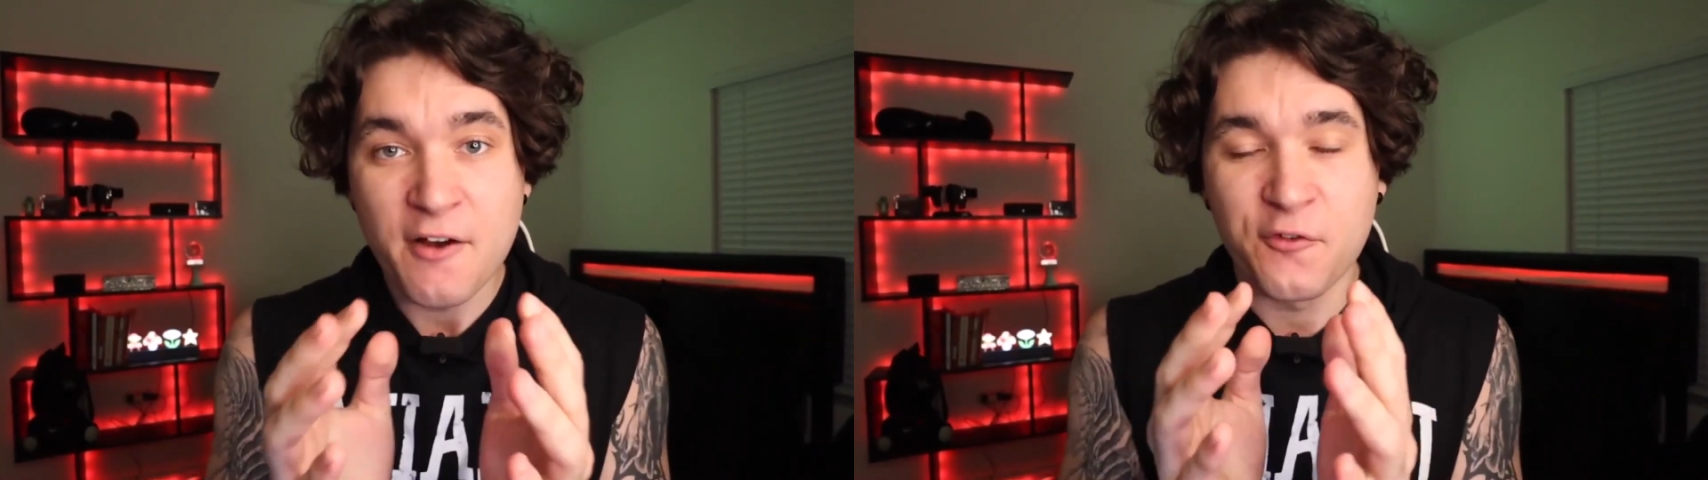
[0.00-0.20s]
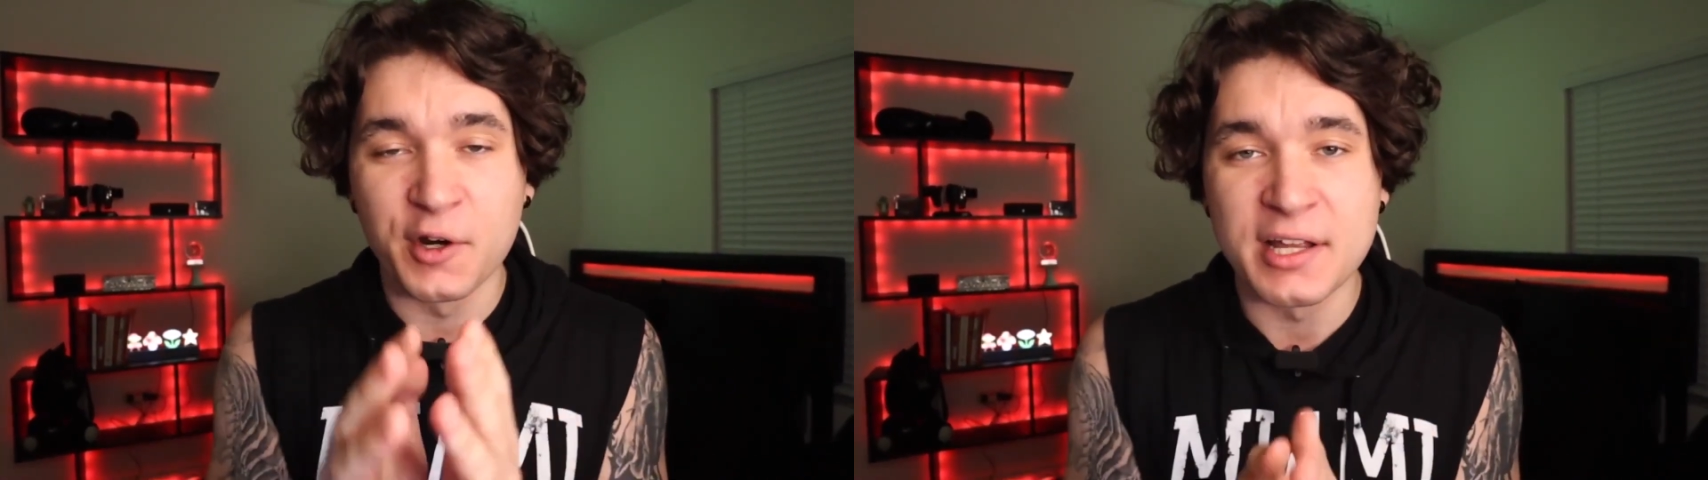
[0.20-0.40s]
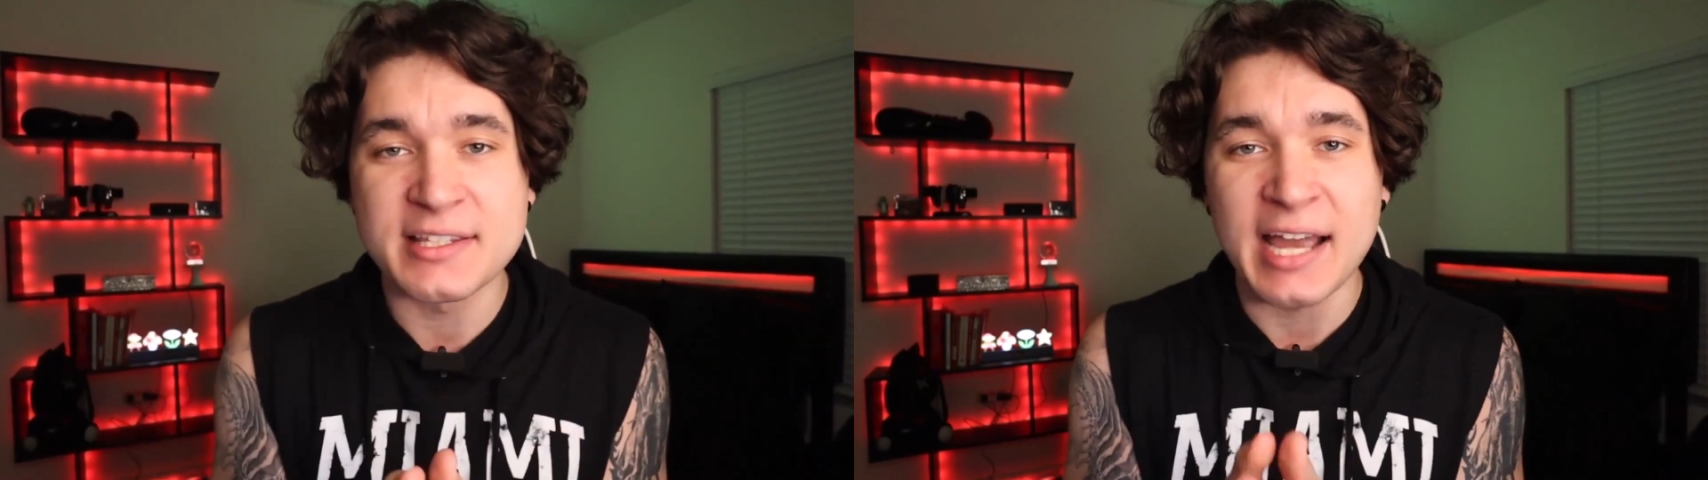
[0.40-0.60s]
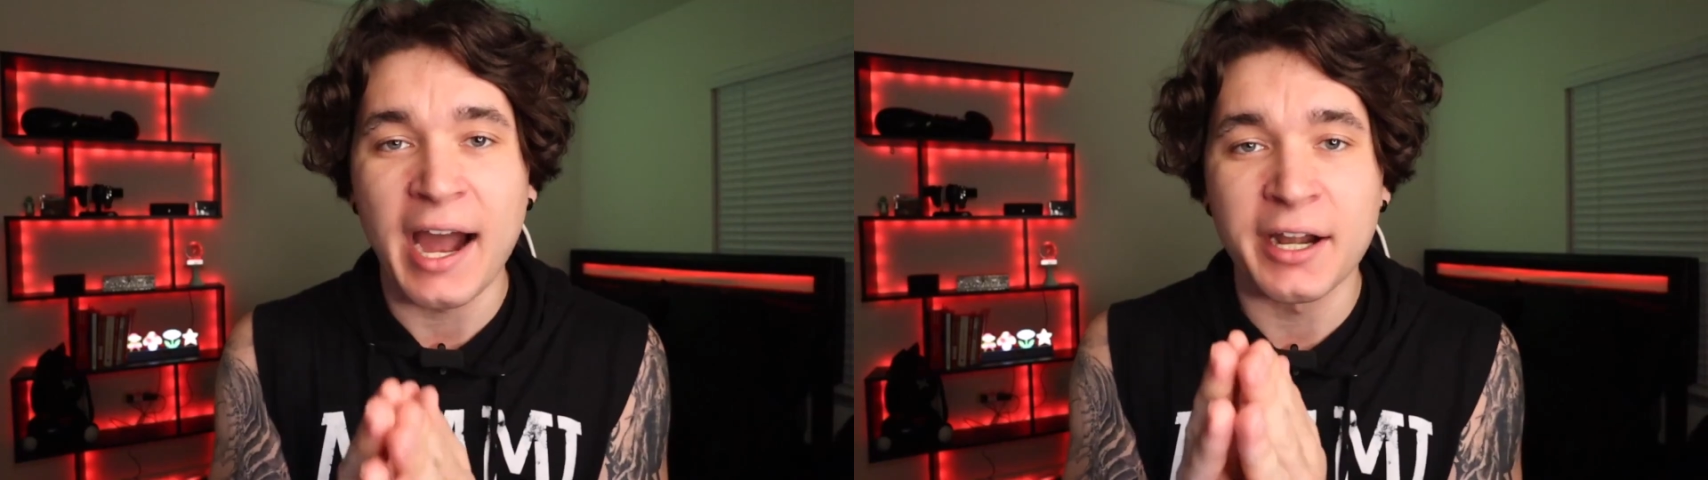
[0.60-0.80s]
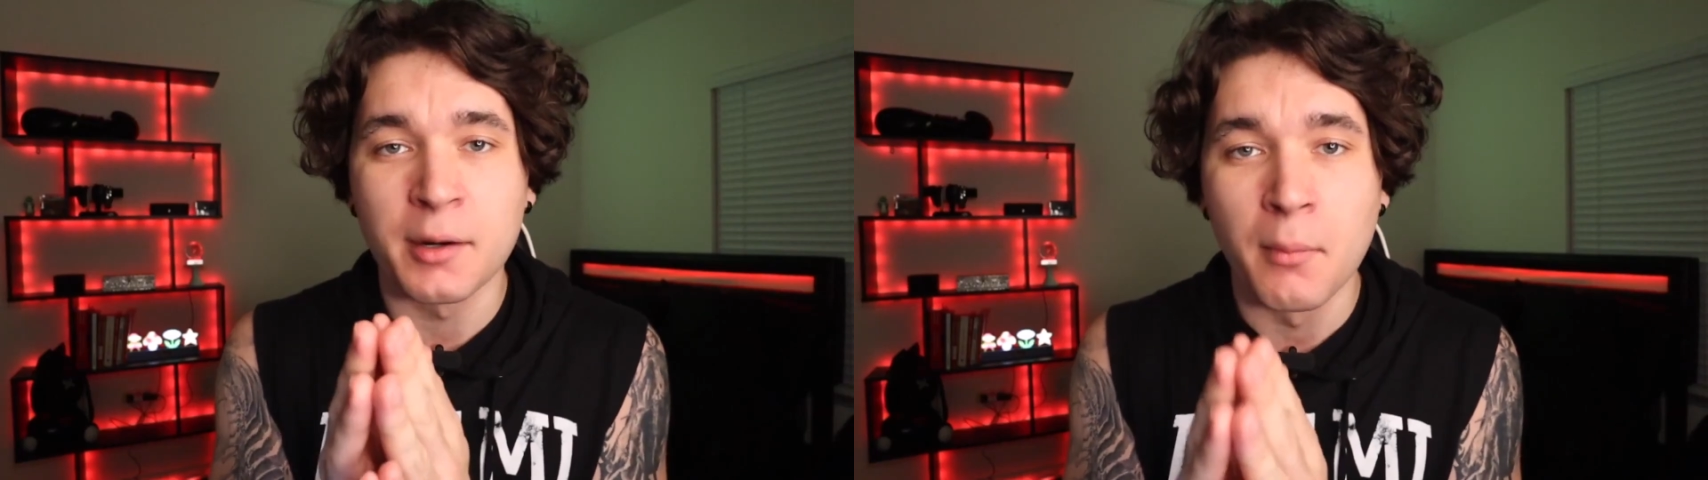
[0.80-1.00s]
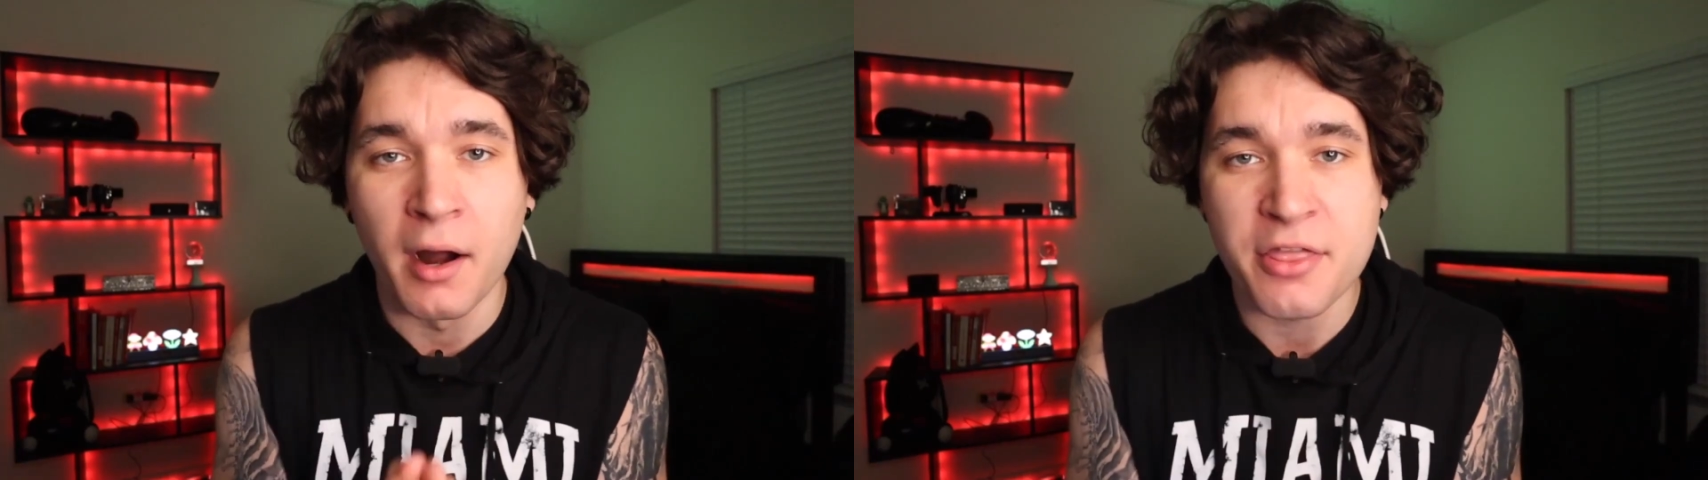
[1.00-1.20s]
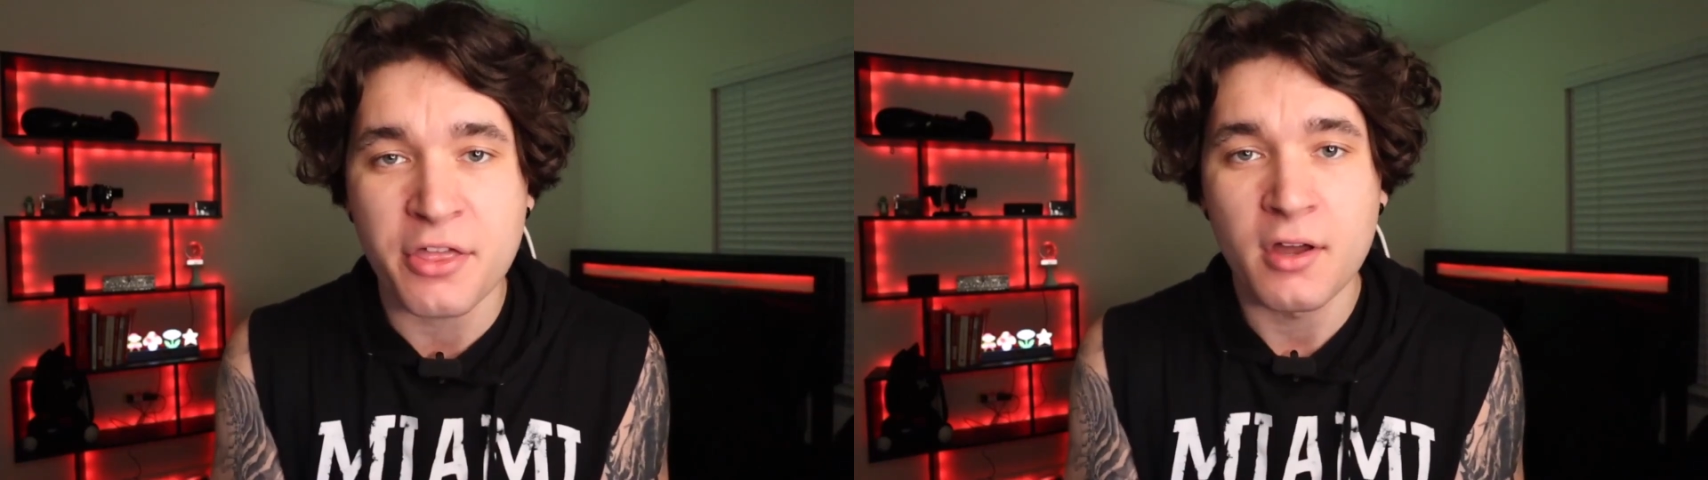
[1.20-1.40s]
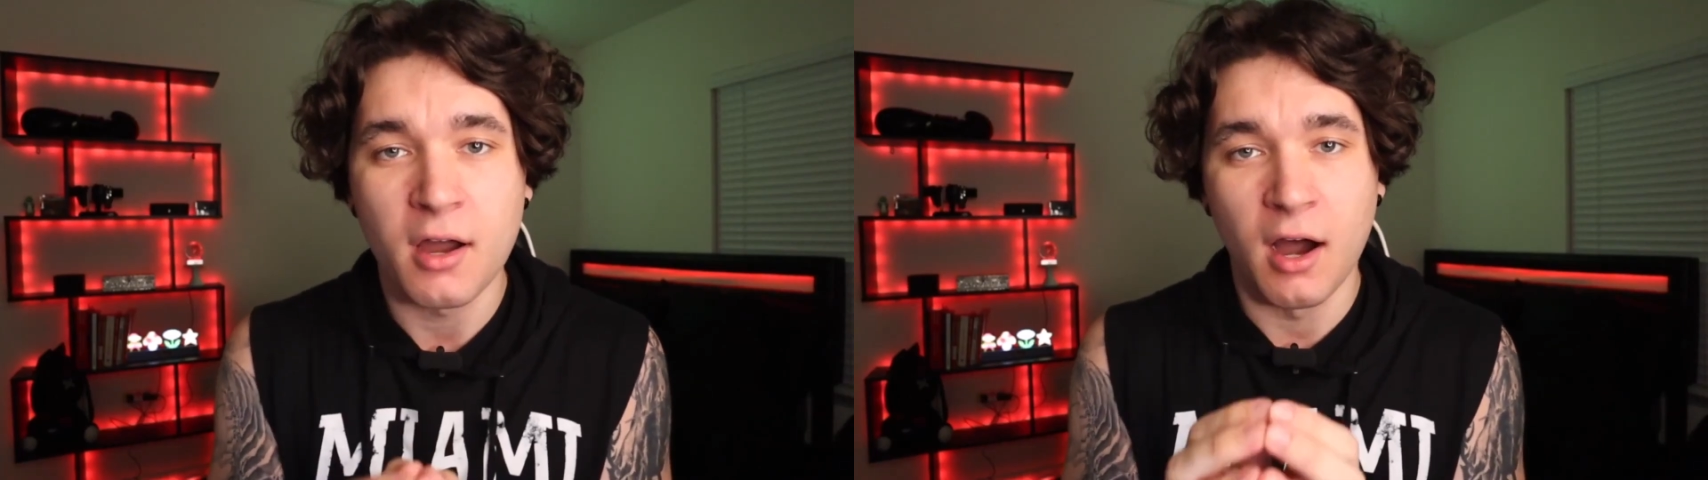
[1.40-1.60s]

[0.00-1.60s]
for an entire month